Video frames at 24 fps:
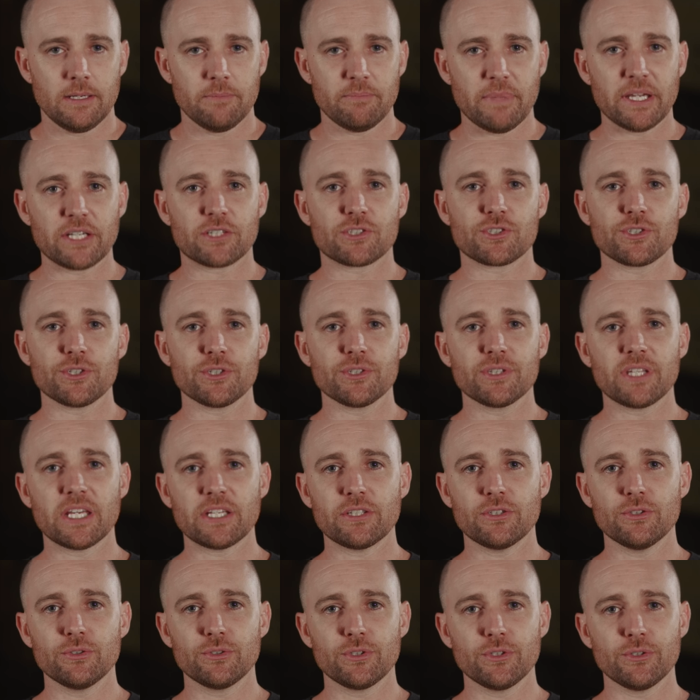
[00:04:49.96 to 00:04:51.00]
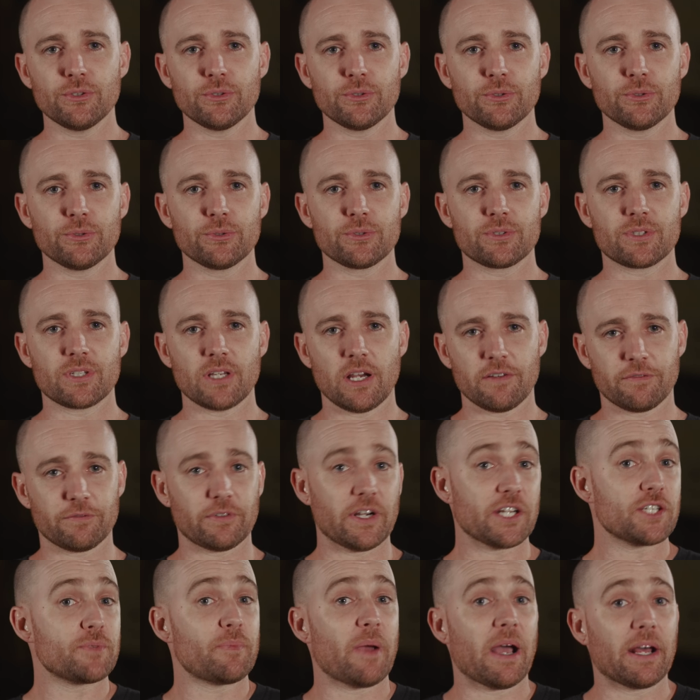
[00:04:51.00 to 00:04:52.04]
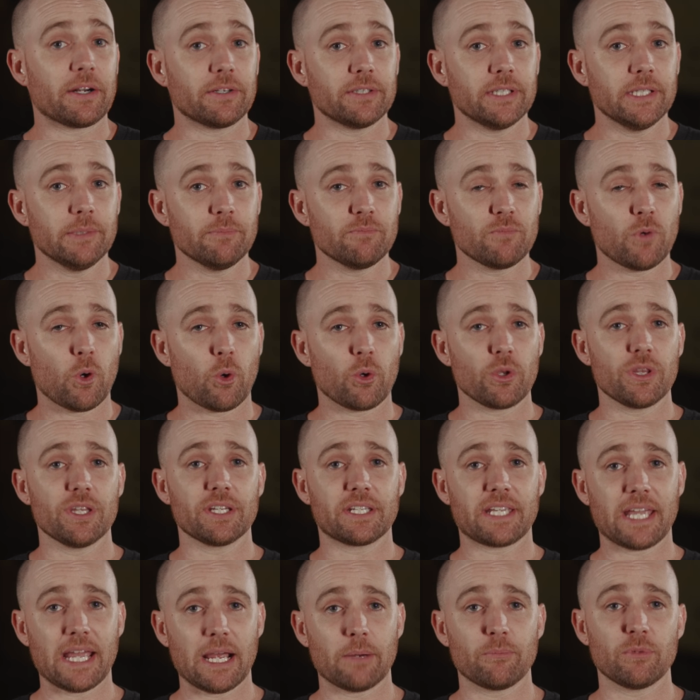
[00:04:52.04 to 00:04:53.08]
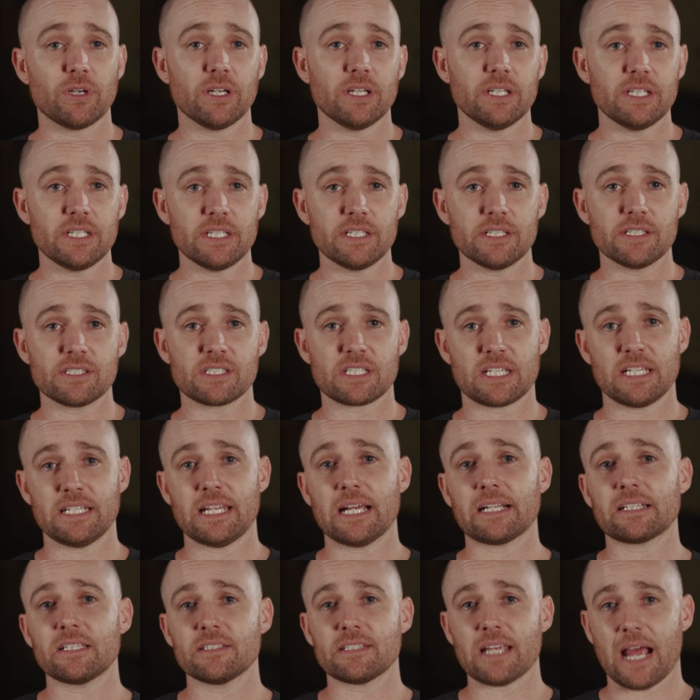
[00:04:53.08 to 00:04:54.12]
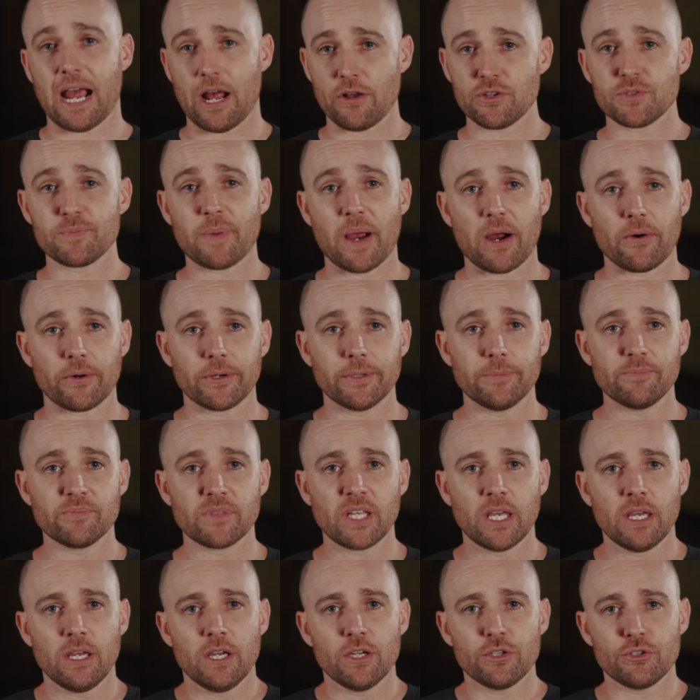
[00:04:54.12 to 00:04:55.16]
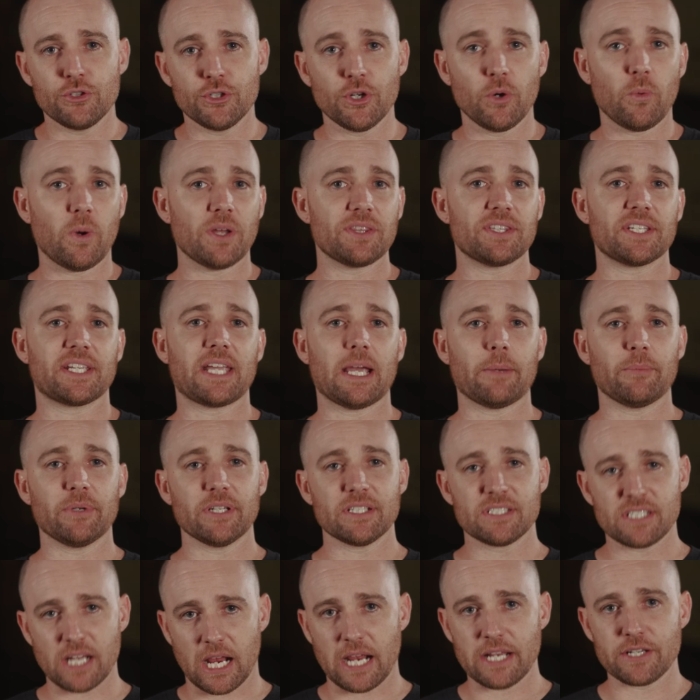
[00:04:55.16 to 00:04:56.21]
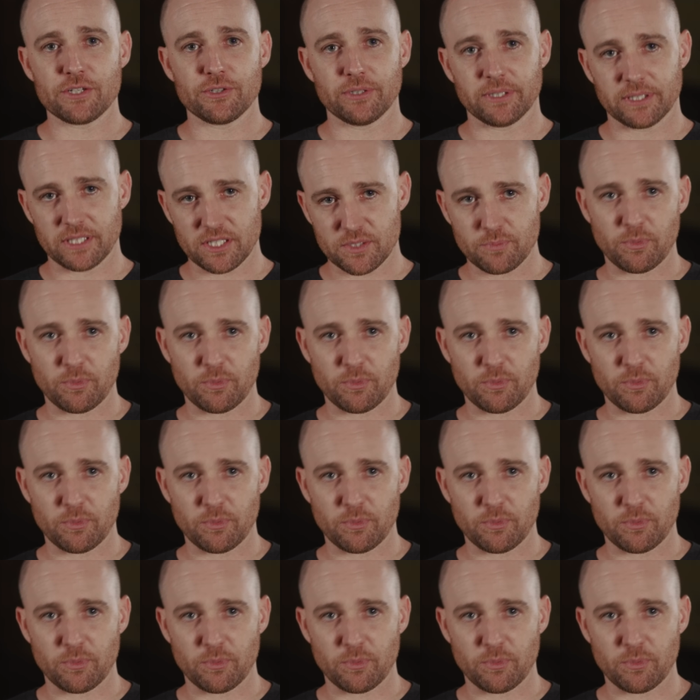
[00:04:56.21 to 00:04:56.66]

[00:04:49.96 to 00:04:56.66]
Make sure that you use a fresh battery or the camera is connected to house power. You don't want the camera to die during this